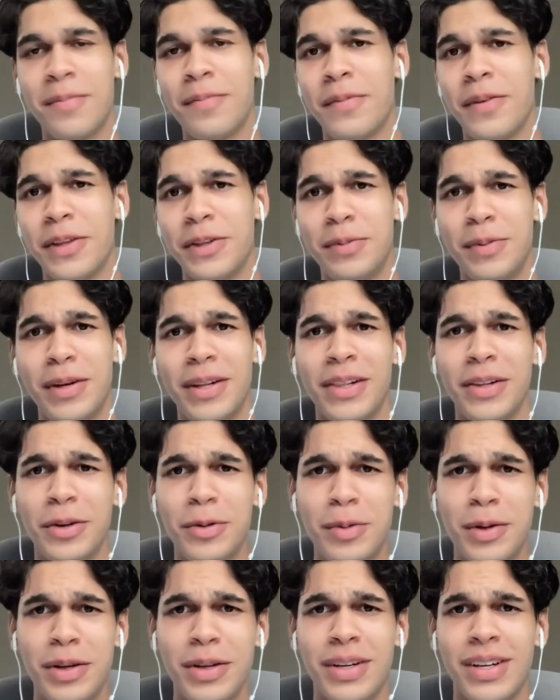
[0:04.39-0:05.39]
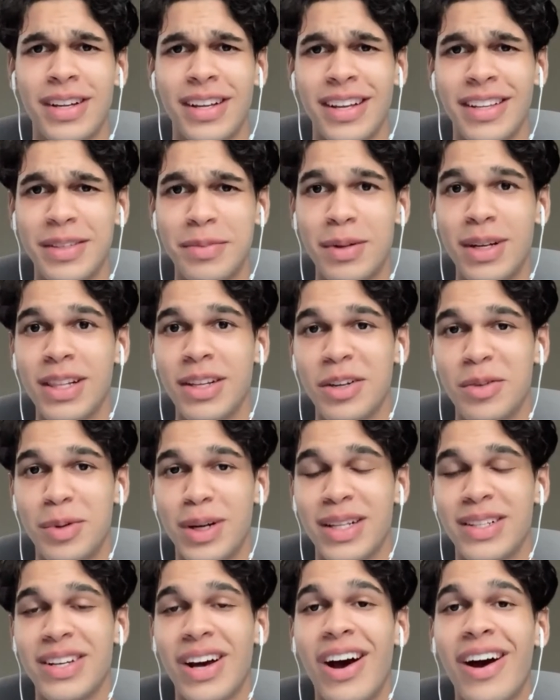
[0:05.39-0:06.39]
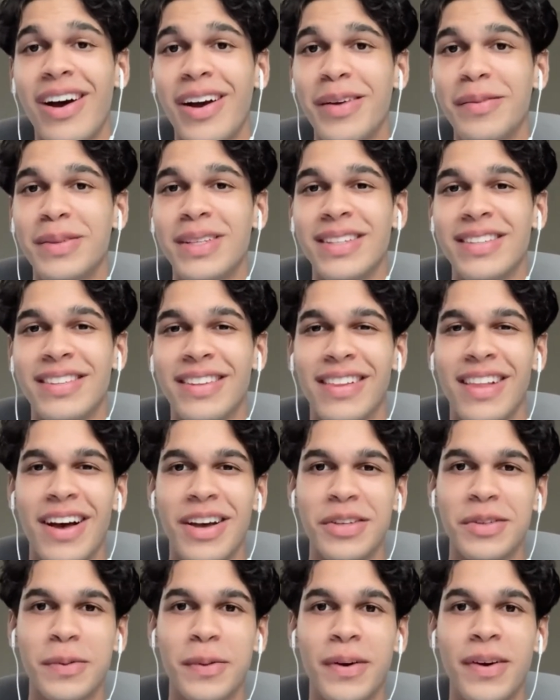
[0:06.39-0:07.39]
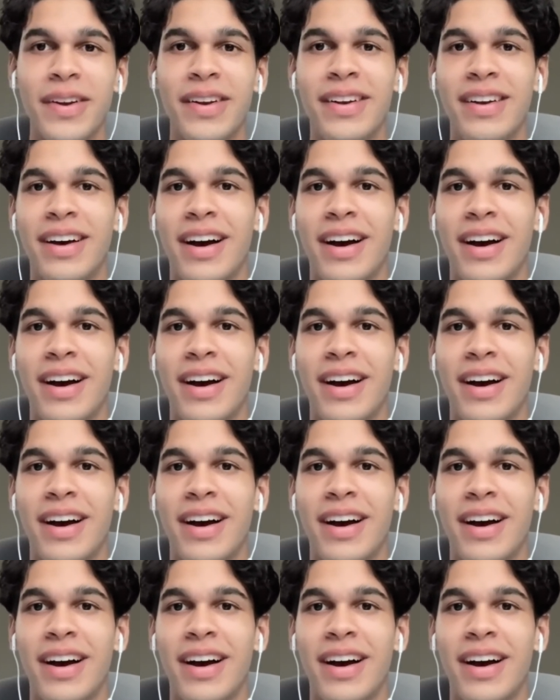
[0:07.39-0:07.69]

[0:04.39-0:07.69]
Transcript: It's been a little bit of time since the last one.